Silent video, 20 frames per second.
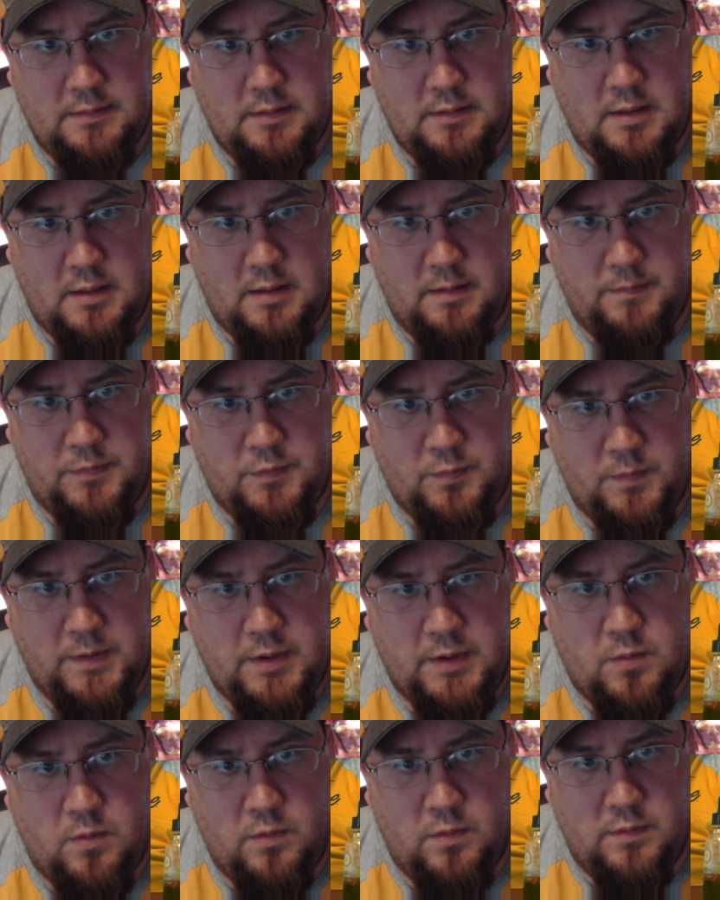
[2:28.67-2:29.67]

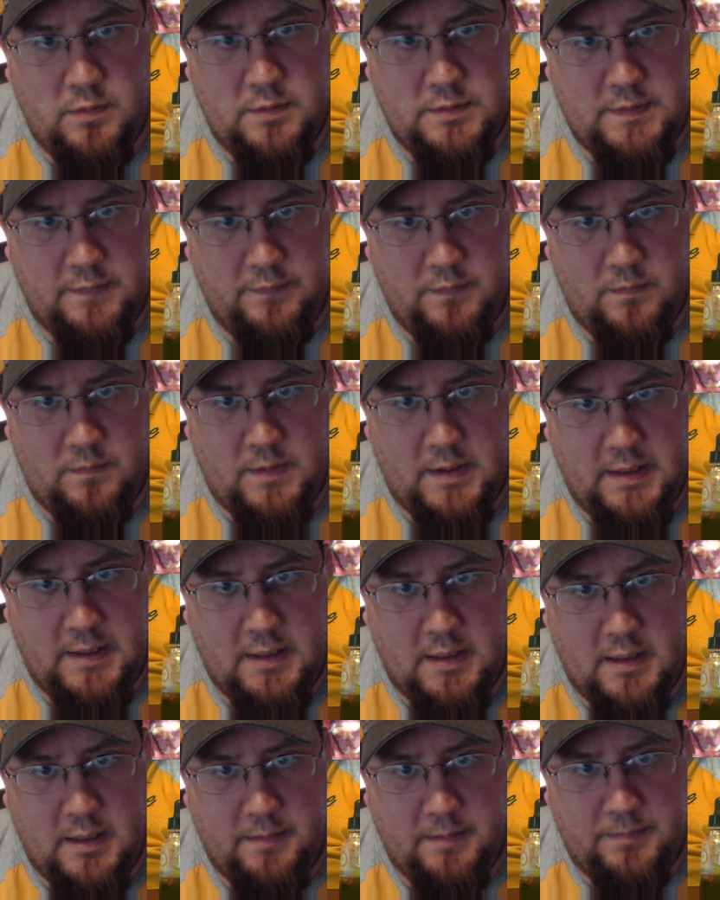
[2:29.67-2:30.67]
3/4 of the way
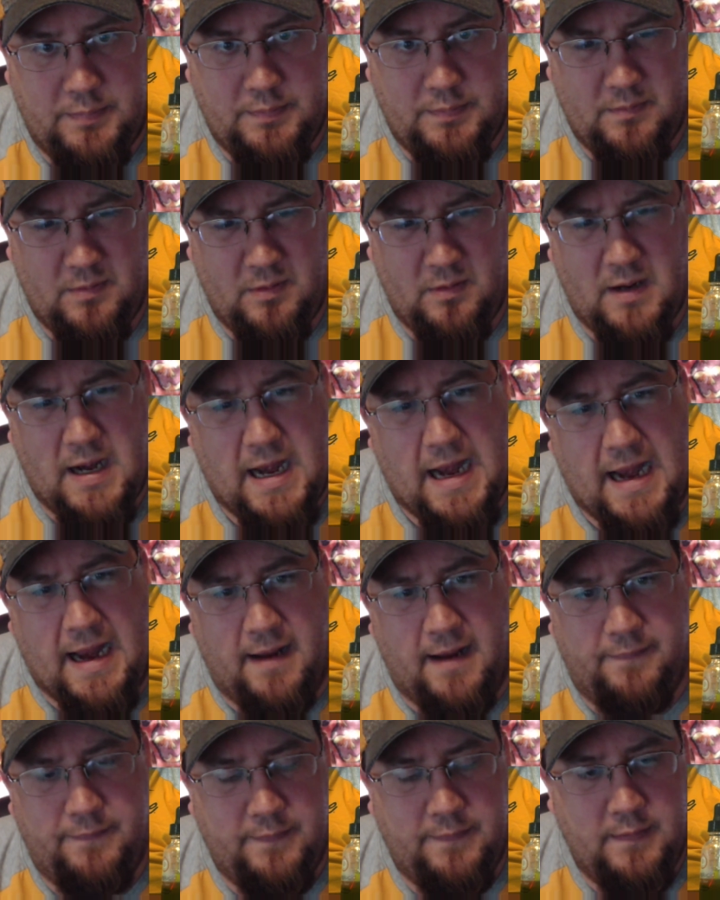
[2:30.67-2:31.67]
up or half,